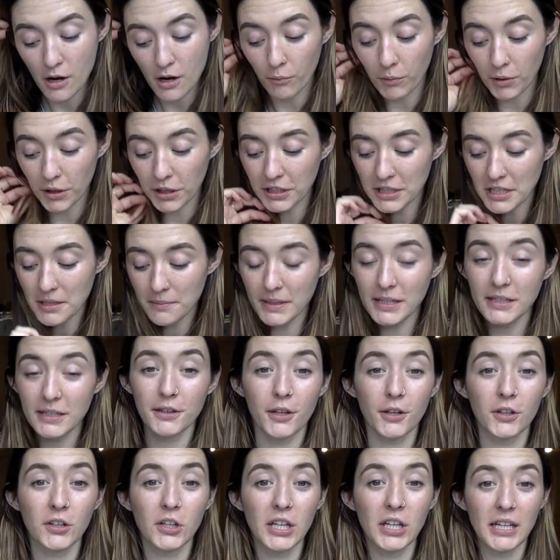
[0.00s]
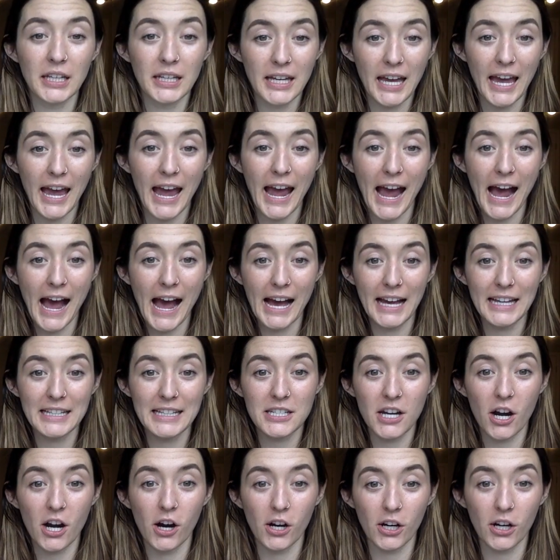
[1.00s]
We're going to be looking
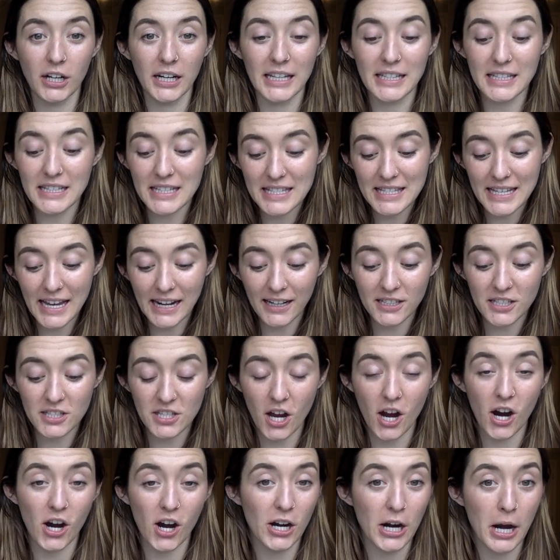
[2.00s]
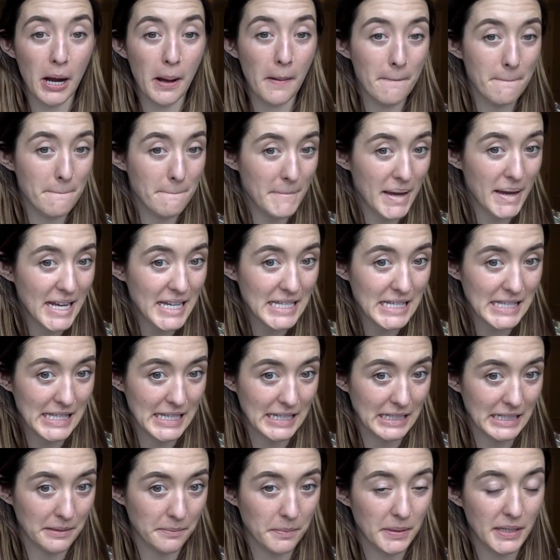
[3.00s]
at our Insects Are
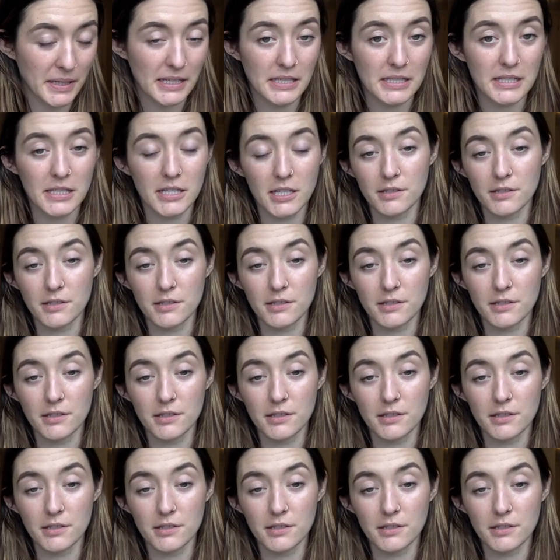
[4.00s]
Amazing piece.